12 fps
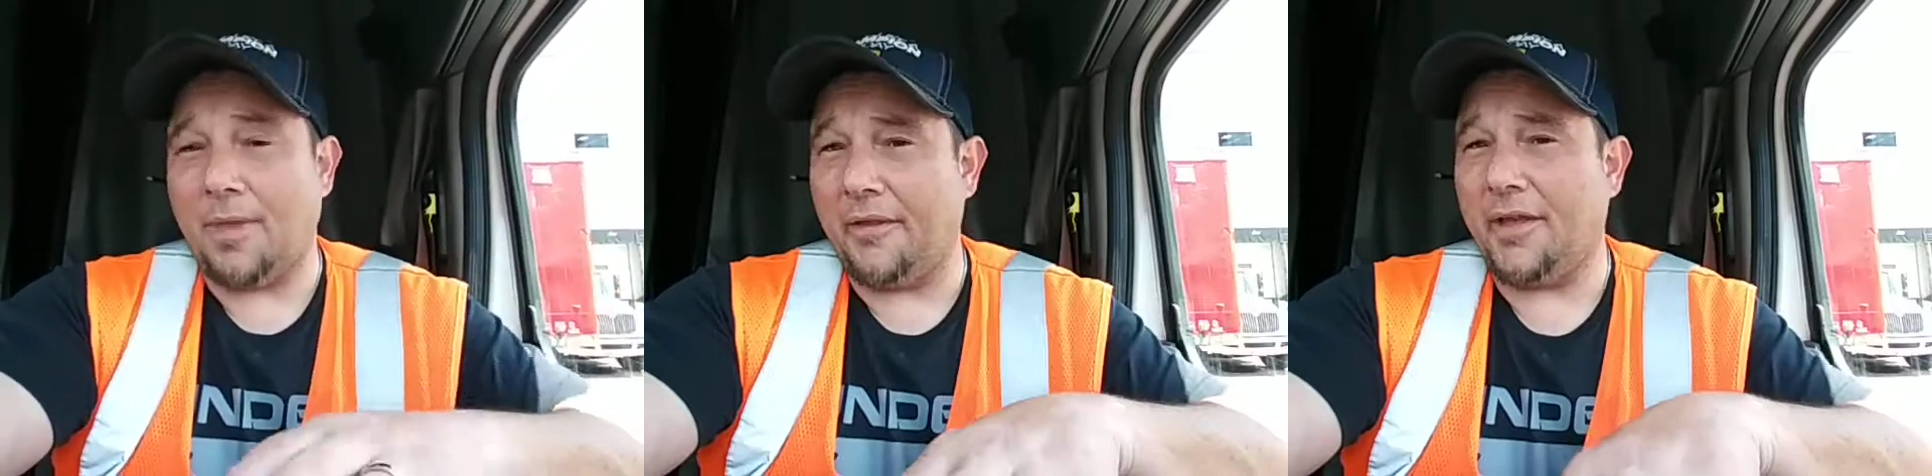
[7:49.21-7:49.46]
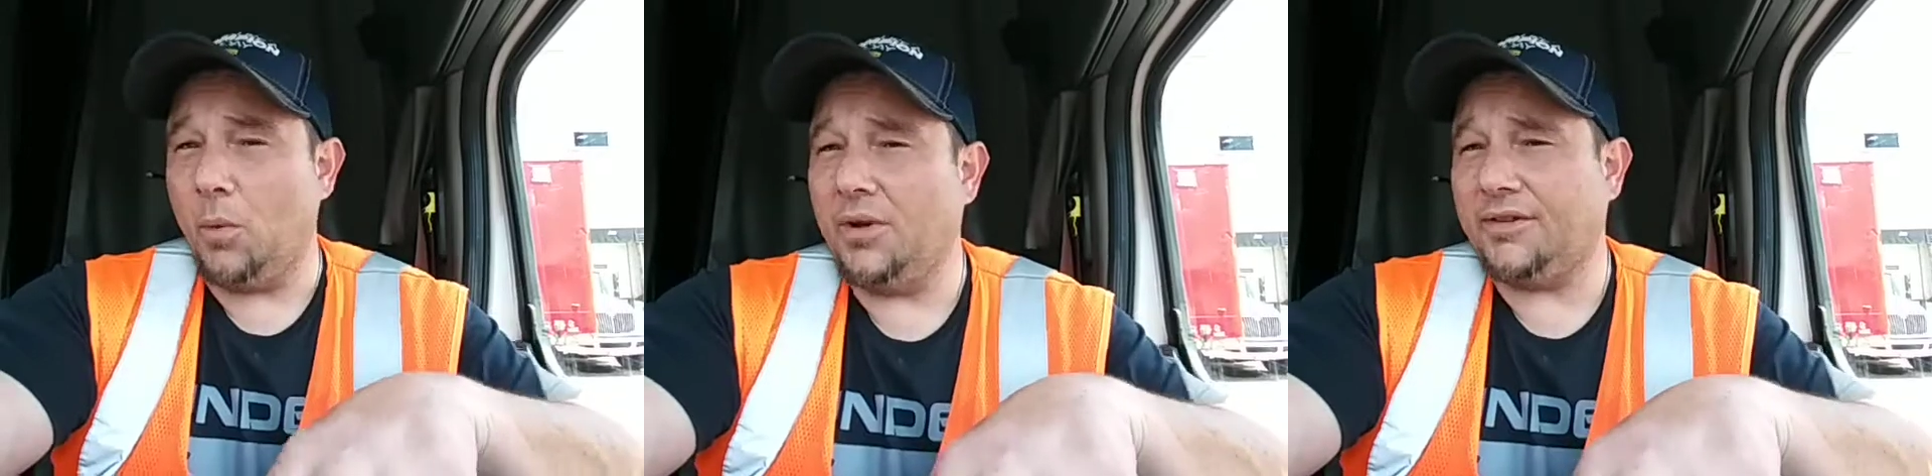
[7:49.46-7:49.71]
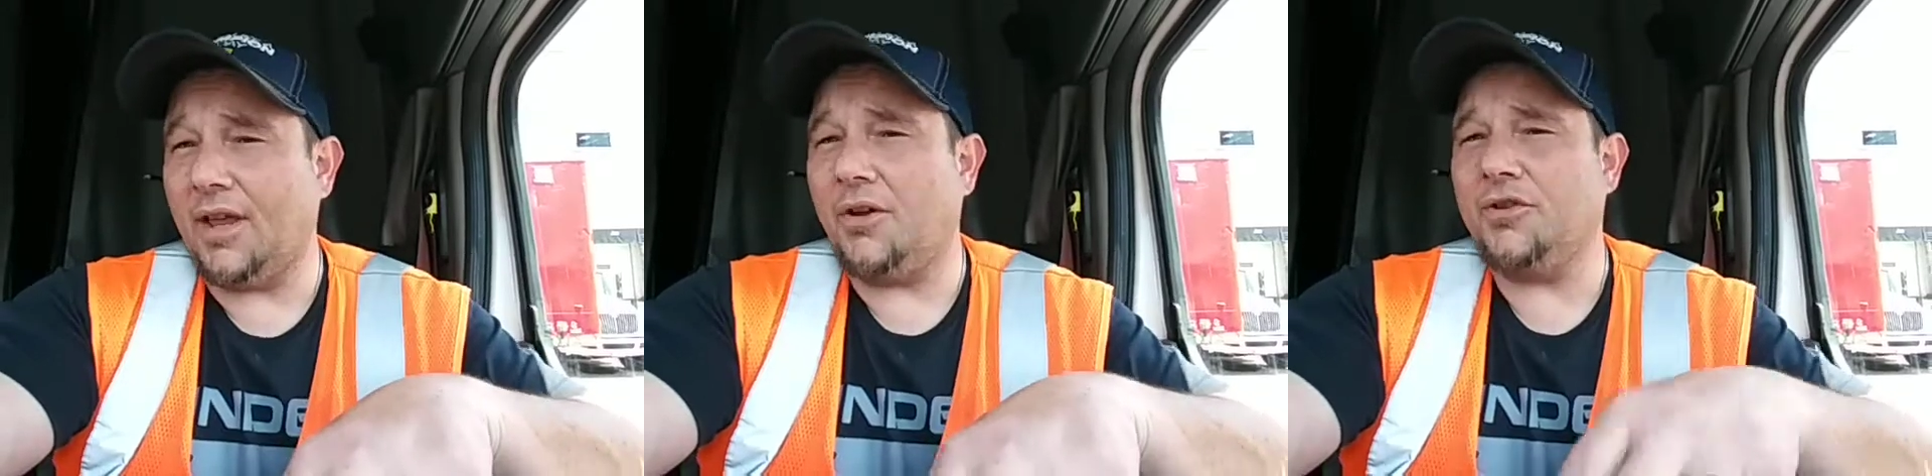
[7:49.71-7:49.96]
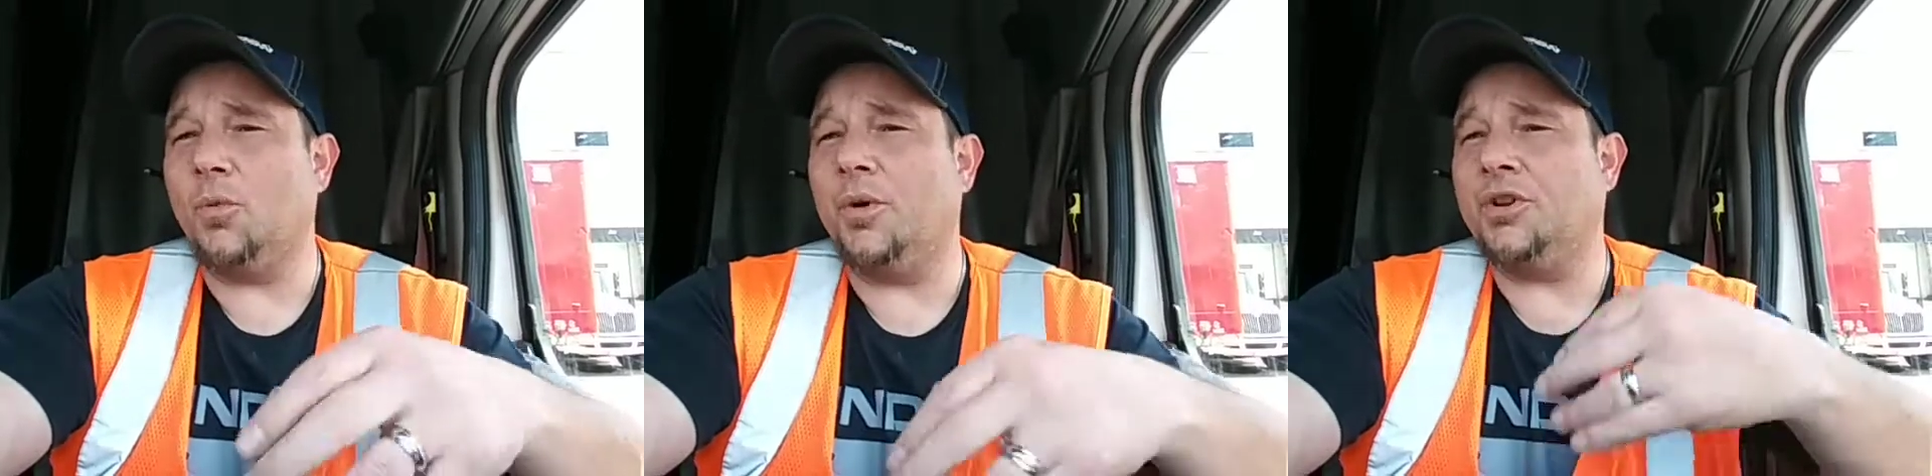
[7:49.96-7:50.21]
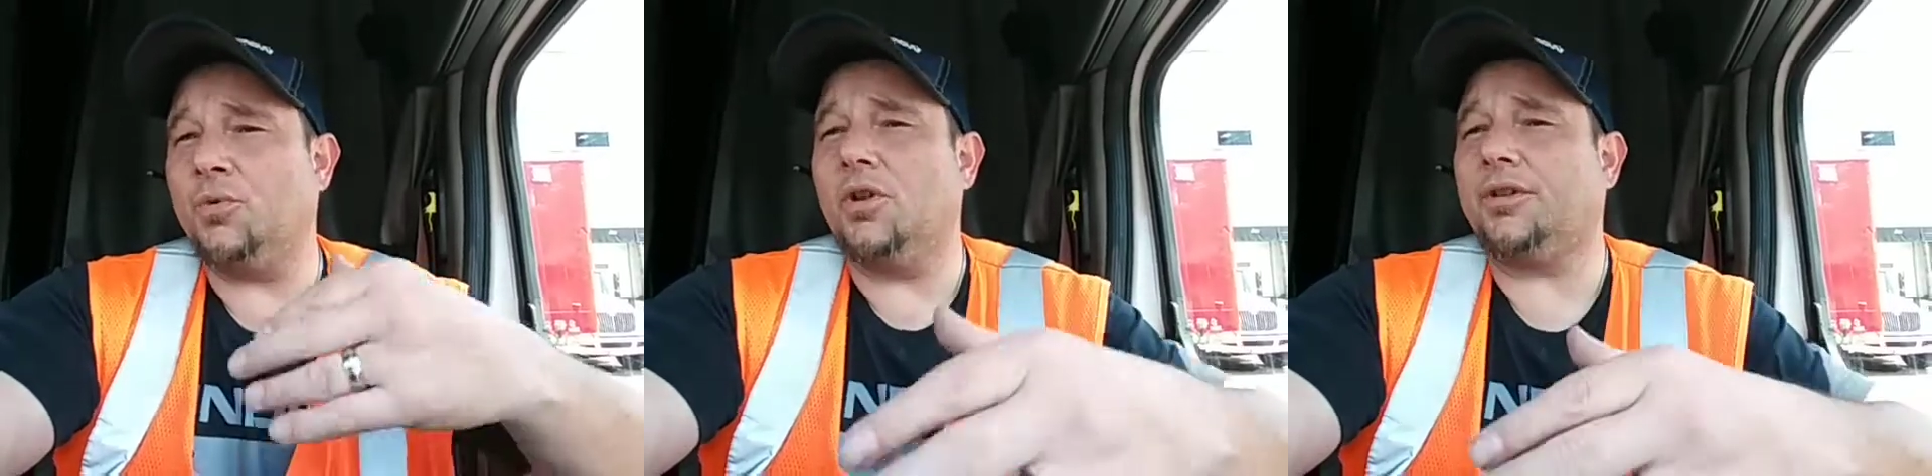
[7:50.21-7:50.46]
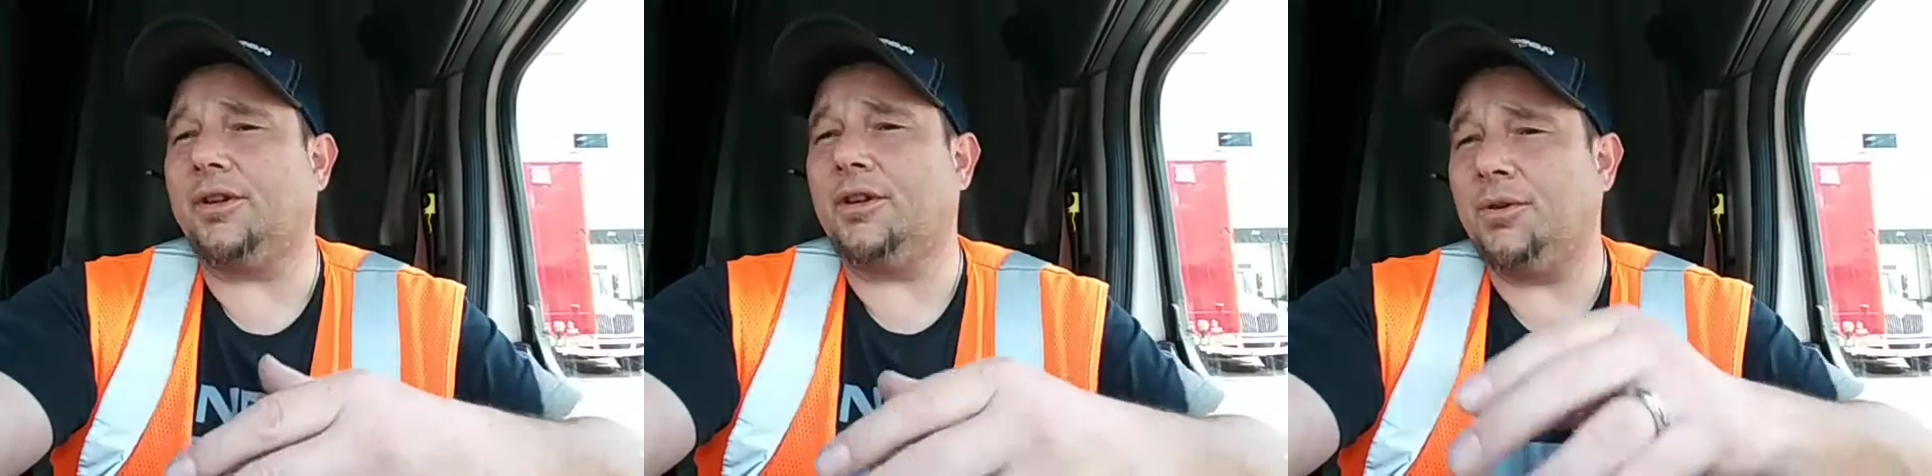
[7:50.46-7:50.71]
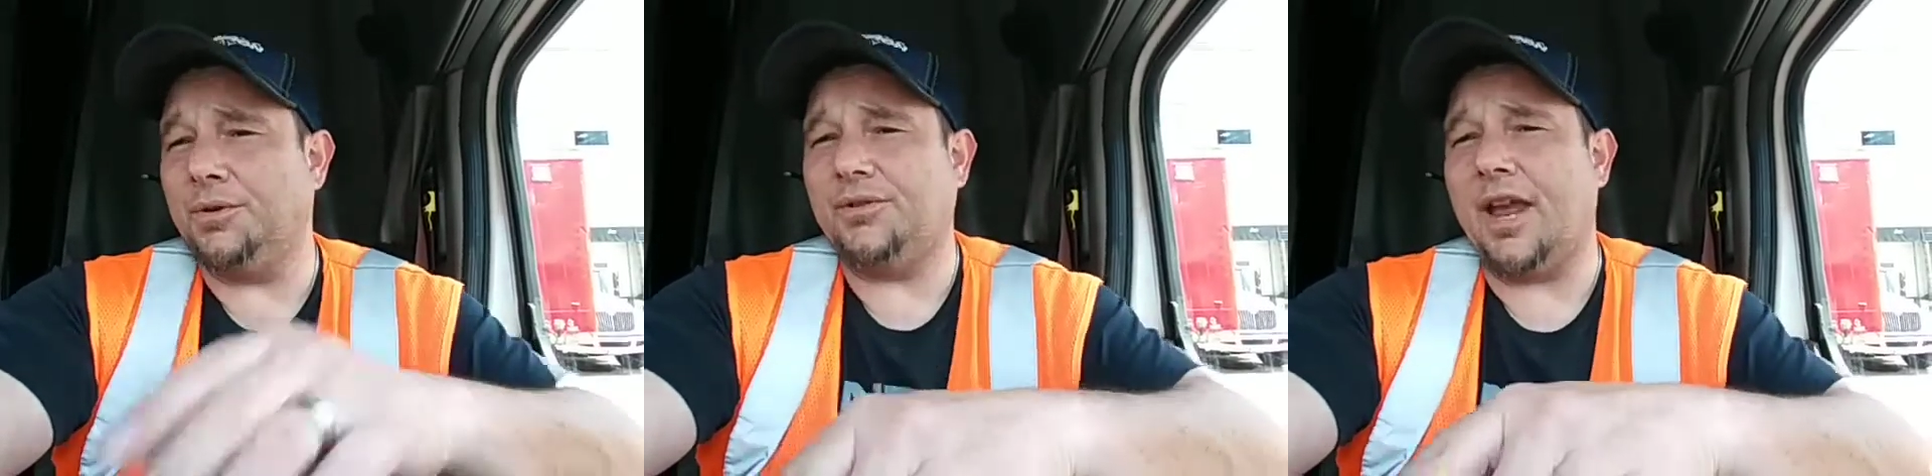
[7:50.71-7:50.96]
Now, they would tell you when you looked and you